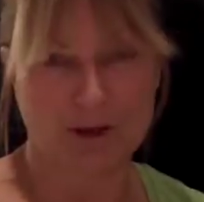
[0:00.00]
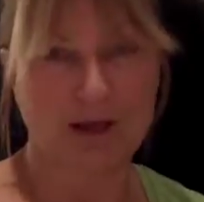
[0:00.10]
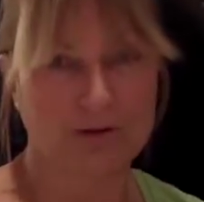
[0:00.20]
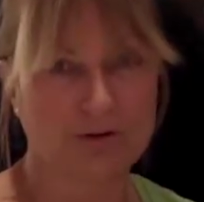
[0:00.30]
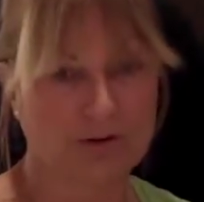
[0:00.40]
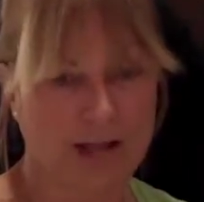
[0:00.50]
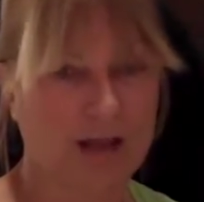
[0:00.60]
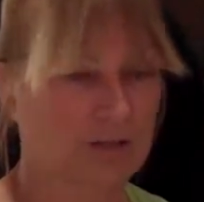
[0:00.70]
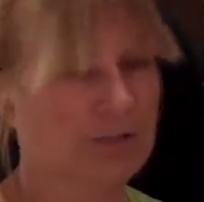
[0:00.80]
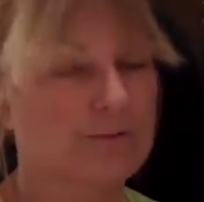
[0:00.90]
on your
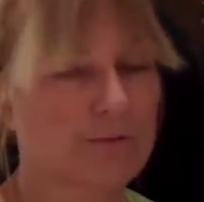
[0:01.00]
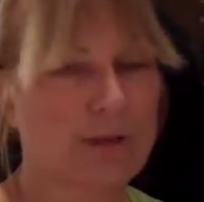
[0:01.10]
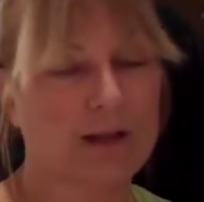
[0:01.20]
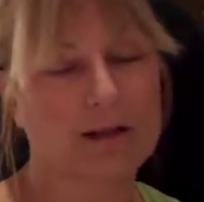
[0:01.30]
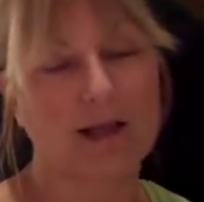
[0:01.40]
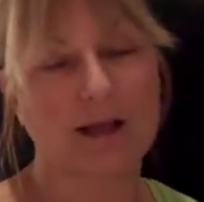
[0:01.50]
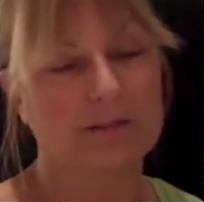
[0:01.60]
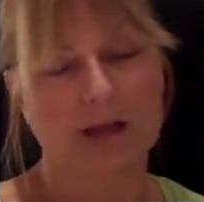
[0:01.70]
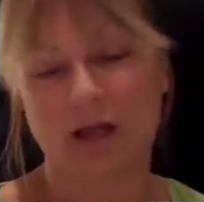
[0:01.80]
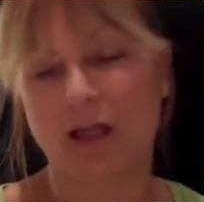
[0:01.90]
analysis for my class.
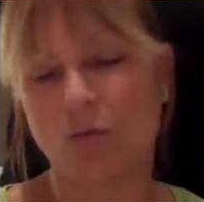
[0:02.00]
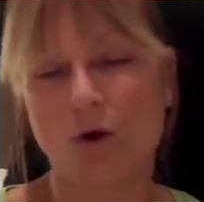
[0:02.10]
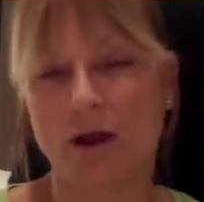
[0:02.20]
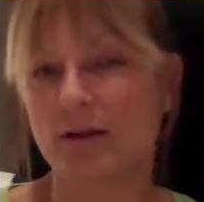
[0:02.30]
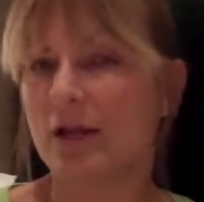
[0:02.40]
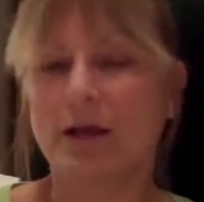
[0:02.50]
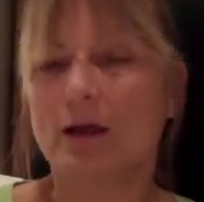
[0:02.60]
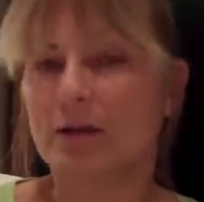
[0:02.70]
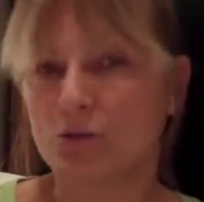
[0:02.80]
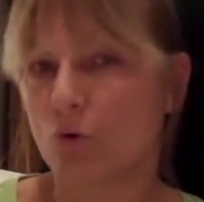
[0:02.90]
All I want is